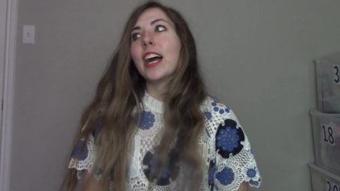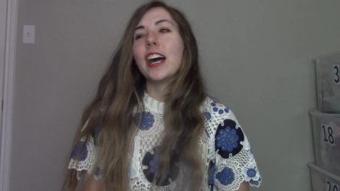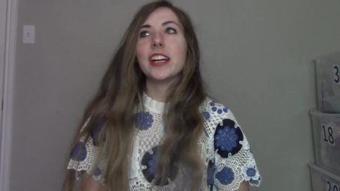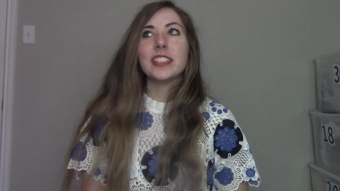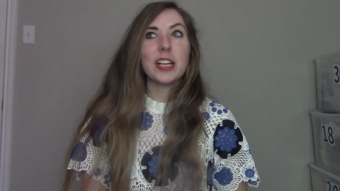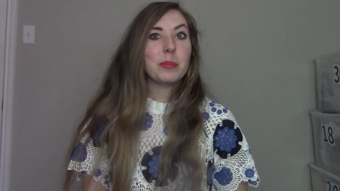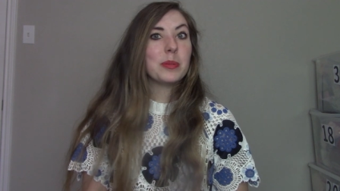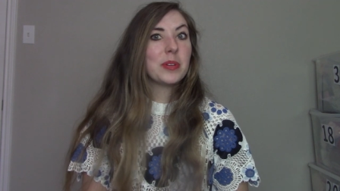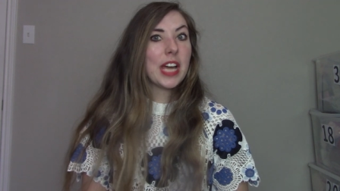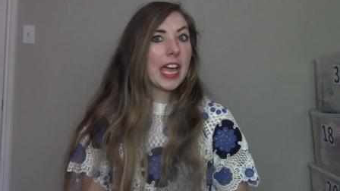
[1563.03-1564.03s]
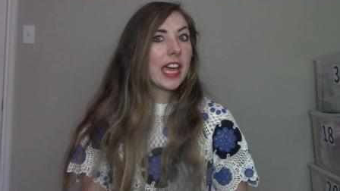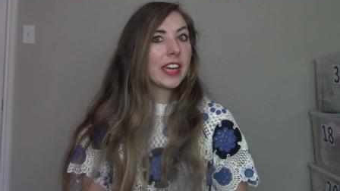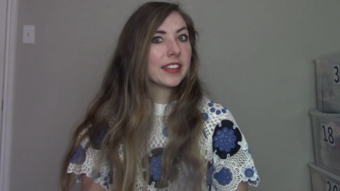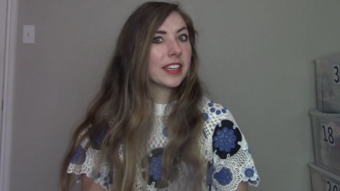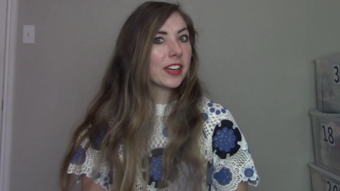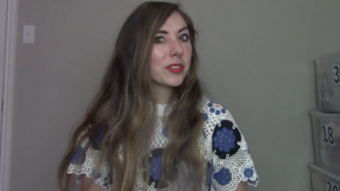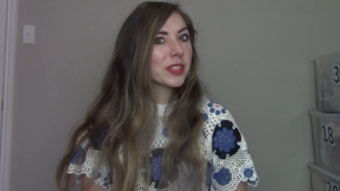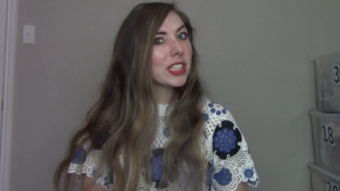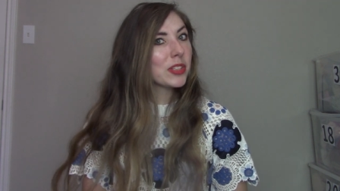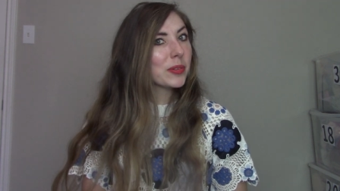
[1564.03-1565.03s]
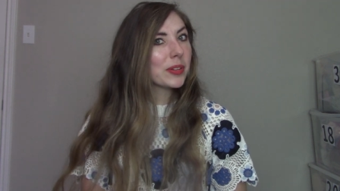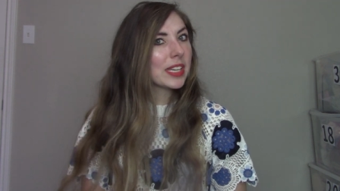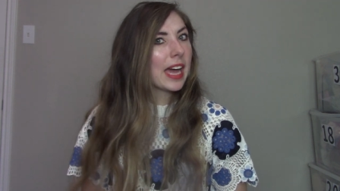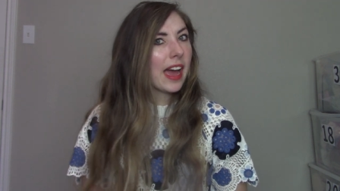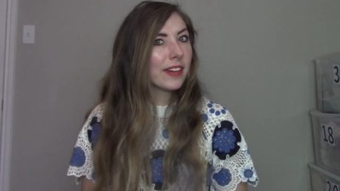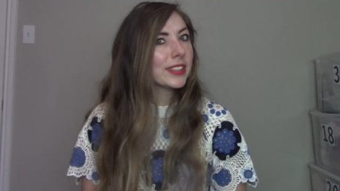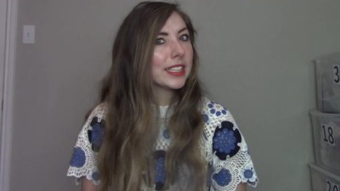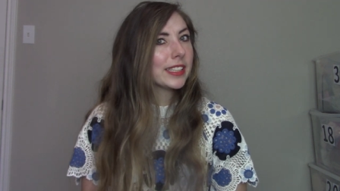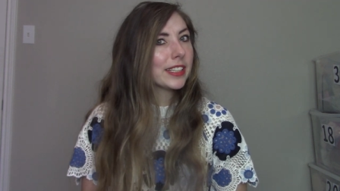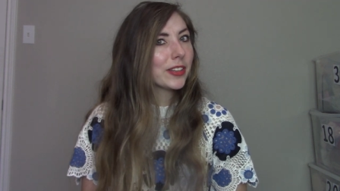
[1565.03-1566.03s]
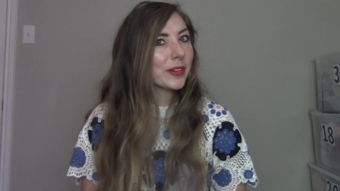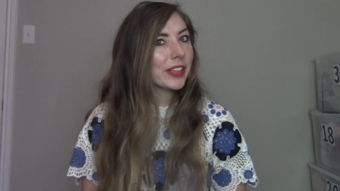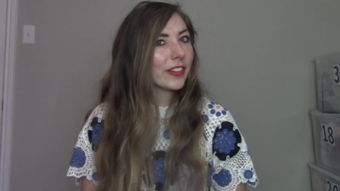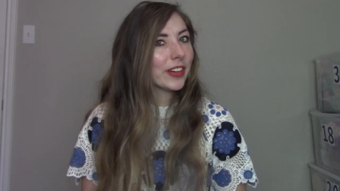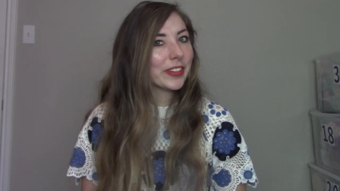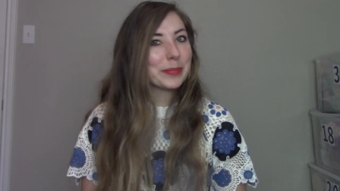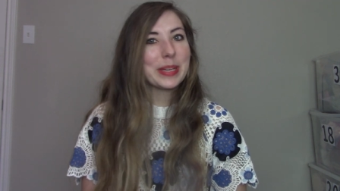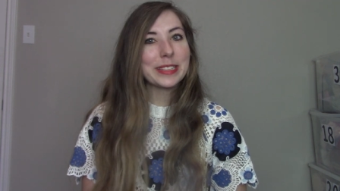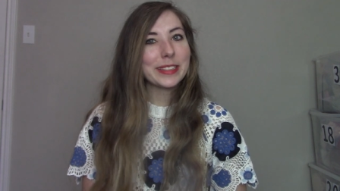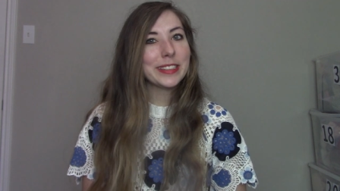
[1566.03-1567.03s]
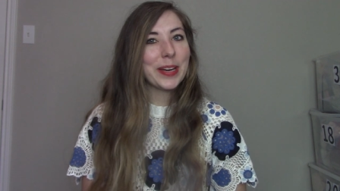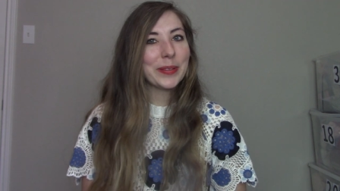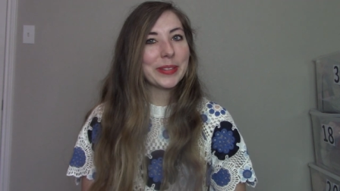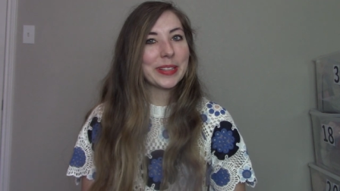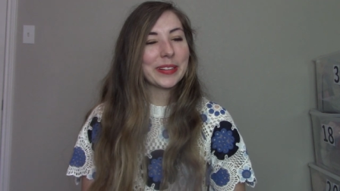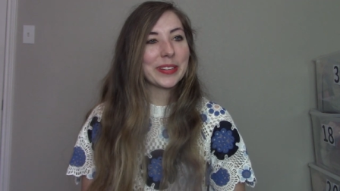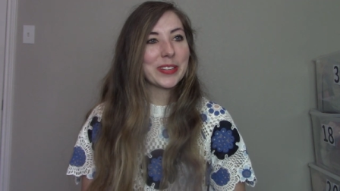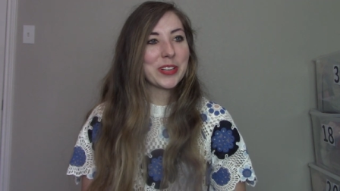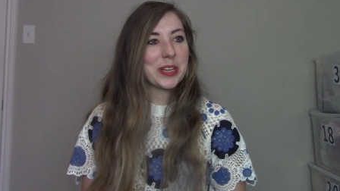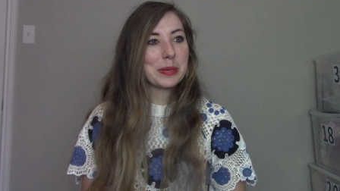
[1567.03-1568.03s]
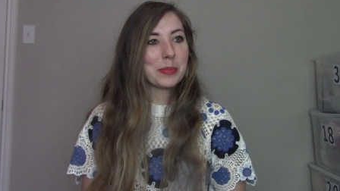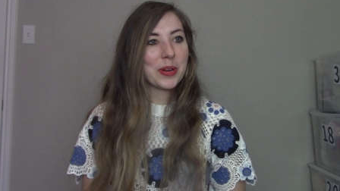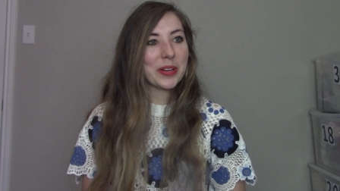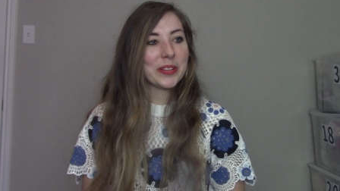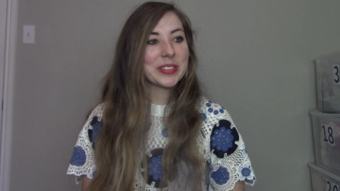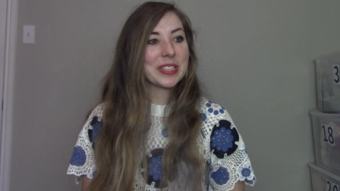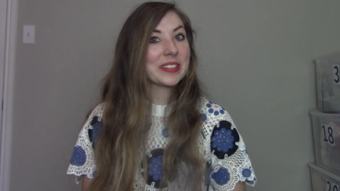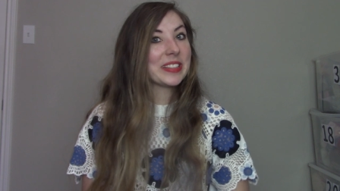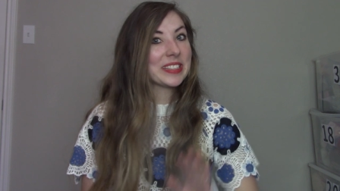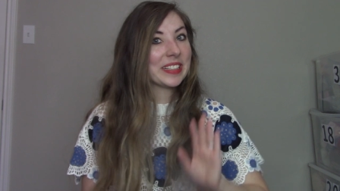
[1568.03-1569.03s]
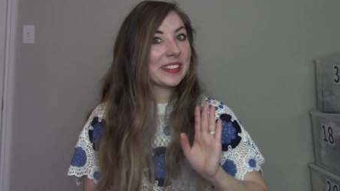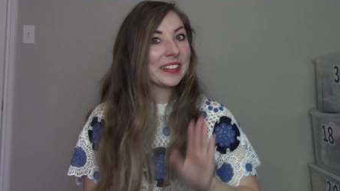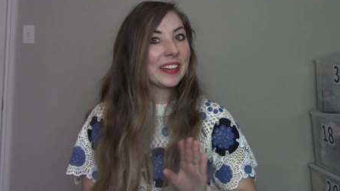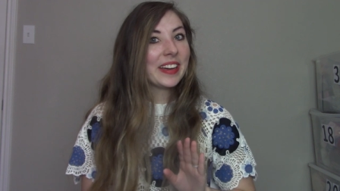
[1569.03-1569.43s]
a double A. Like, I don't think you really have anything going on. Like, basically telling me to get like a training bra. And I was like, listen,